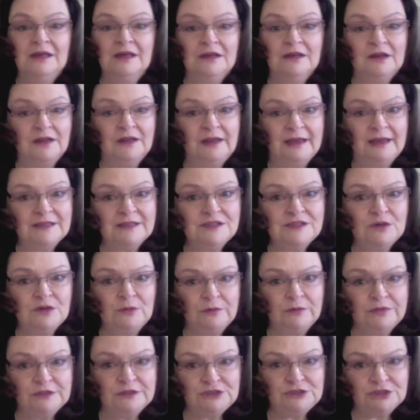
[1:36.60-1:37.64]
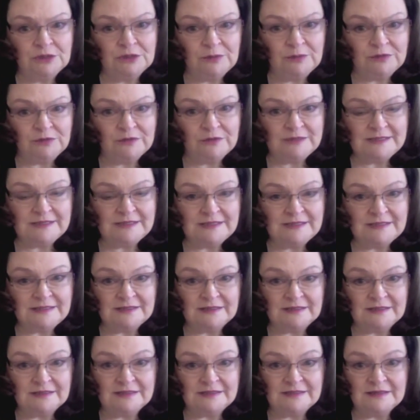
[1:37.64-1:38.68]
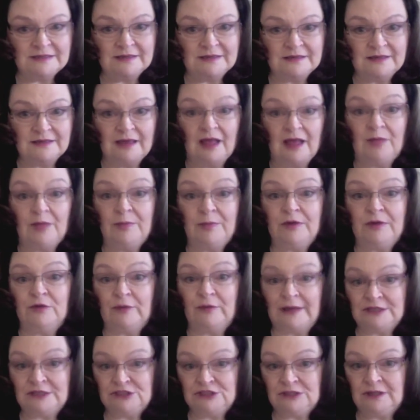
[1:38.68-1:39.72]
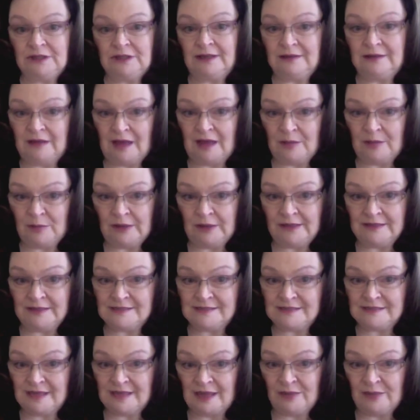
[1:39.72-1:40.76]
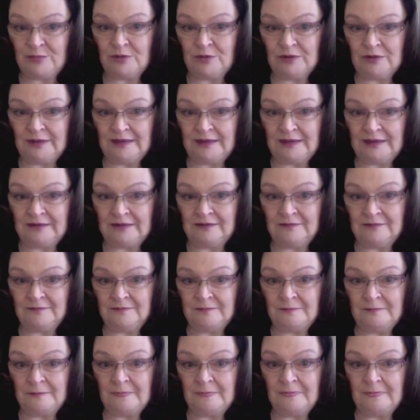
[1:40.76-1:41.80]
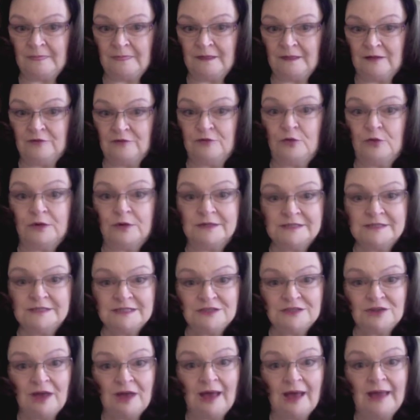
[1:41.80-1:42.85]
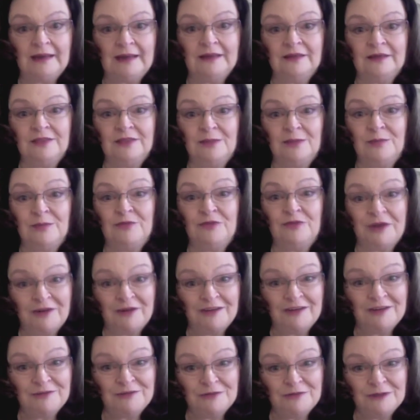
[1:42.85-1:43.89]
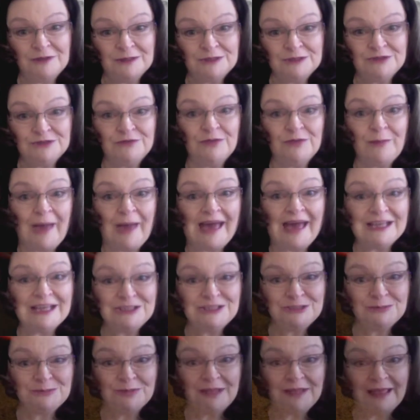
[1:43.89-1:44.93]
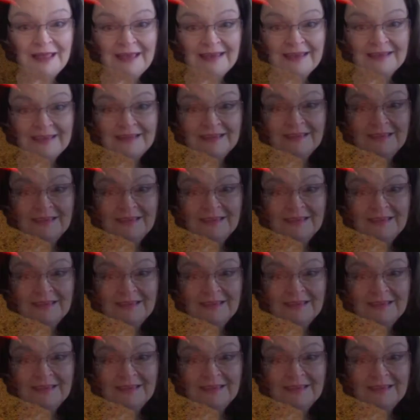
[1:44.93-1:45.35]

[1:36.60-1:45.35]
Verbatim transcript: connects her with the German resistance, helping Rachel and Amelie escape Berlin. Forced into hiding in the Bavarian village of the Passion Play,